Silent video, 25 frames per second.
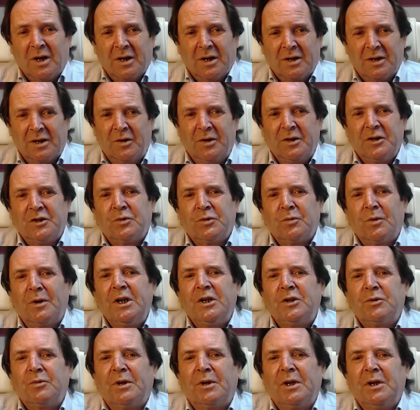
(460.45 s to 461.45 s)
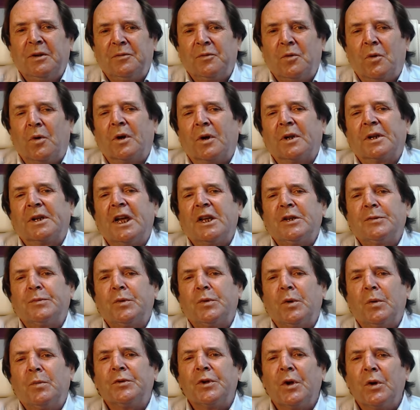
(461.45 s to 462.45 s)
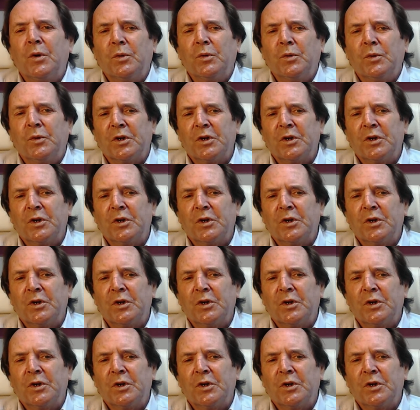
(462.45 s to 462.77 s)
Now, in 2024, Gazprom's outlook